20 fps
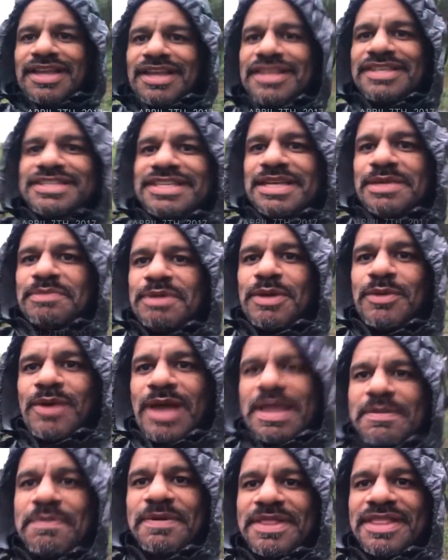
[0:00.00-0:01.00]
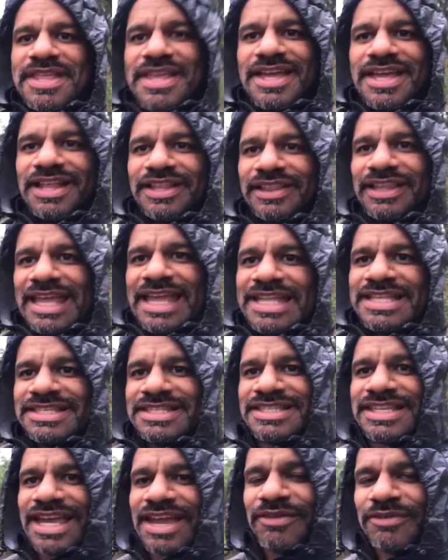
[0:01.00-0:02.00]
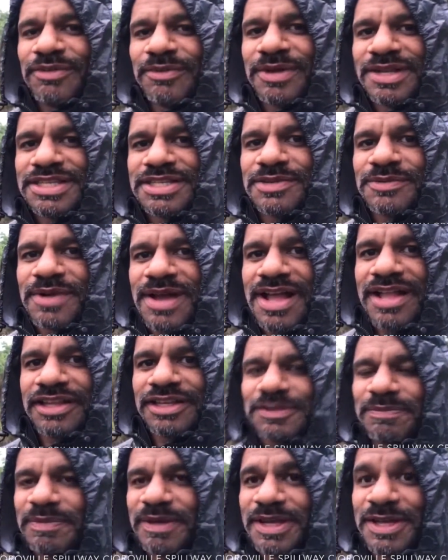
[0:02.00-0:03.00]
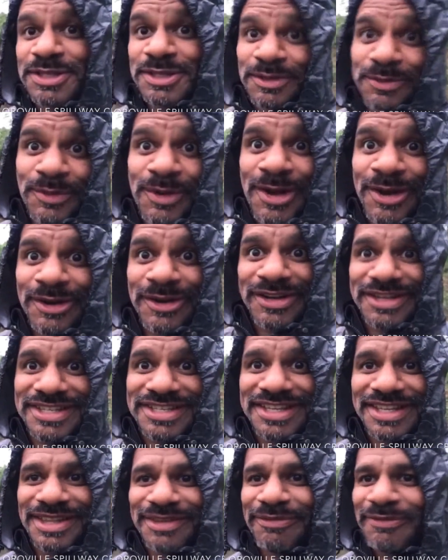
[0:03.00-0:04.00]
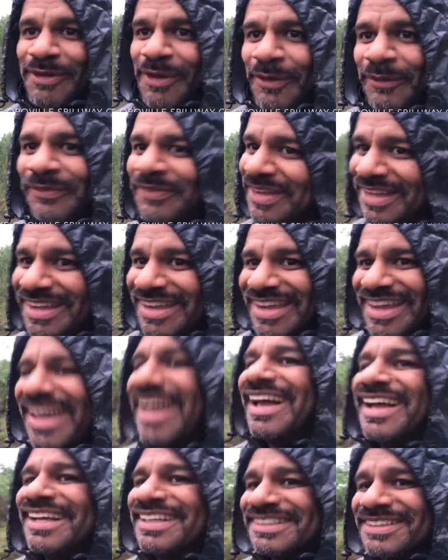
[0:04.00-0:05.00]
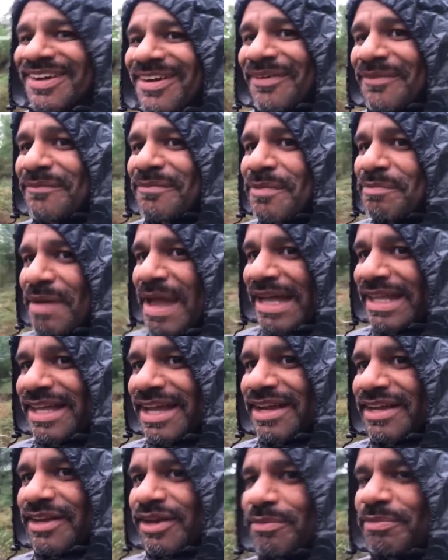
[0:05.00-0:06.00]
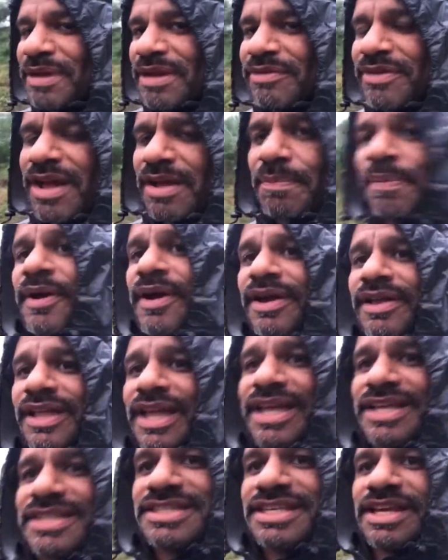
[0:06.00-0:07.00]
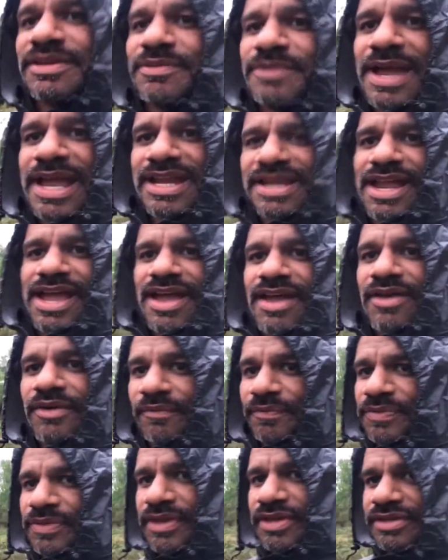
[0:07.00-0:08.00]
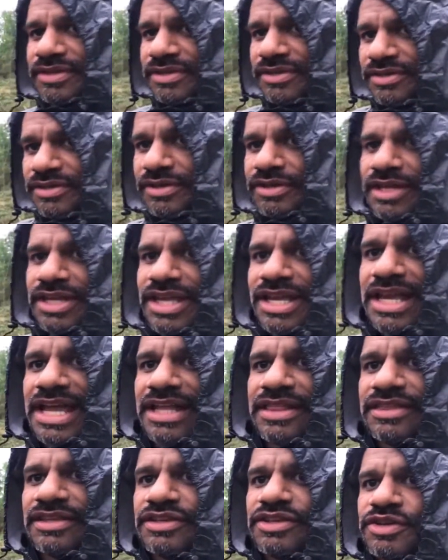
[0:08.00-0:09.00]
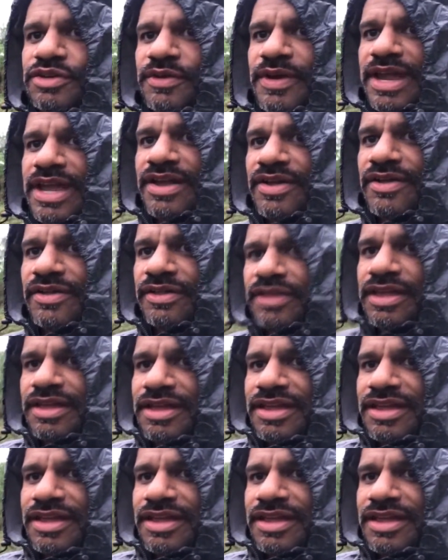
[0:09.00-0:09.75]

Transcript: see me wiping the lens every once in a while, it's because the water has hit the phone. So back down here at Bedrock Park, like I said, right now you're looking at the trail